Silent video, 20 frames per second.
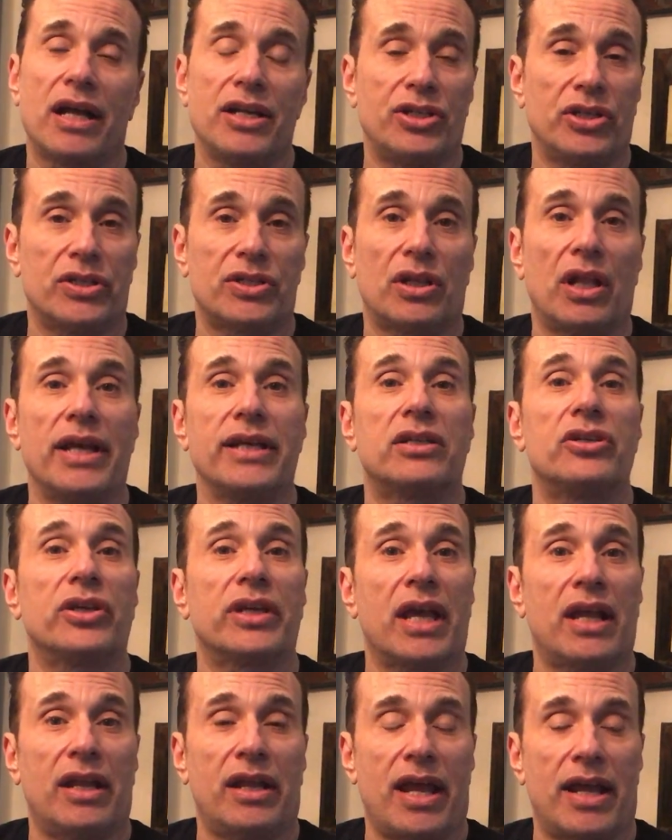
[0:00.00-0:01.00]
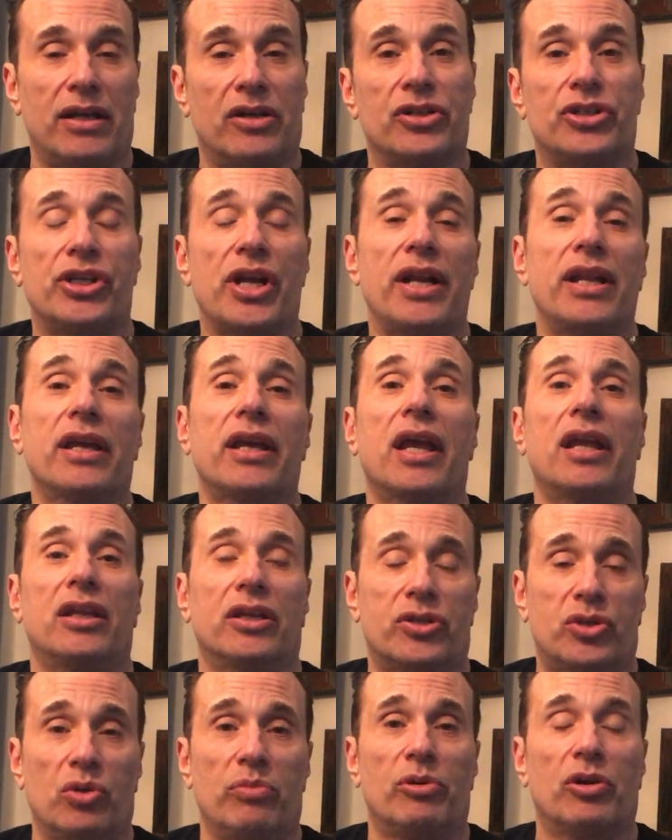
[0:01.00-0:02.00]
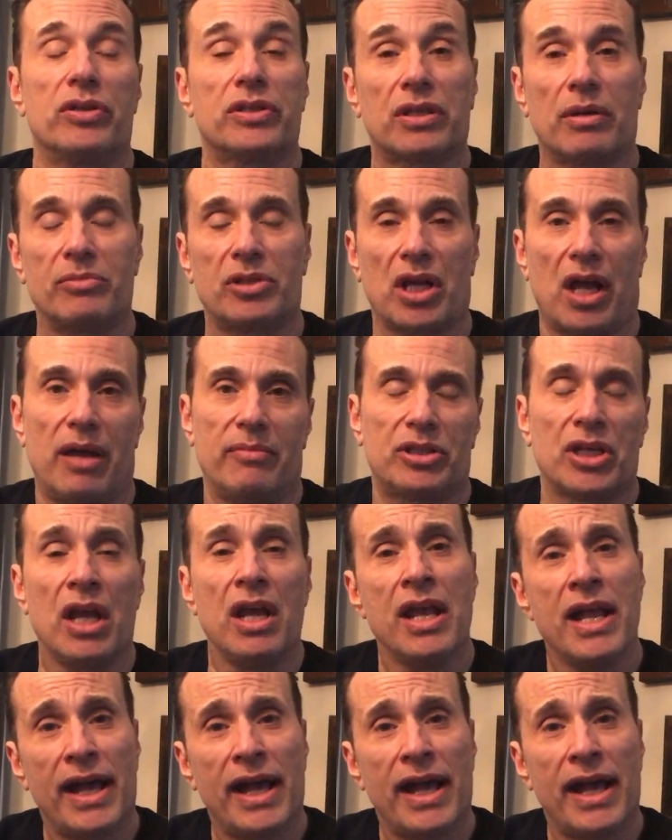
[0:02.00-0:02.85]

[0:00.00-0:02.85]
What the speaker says: I just like to get energetic and exuberant sometimes.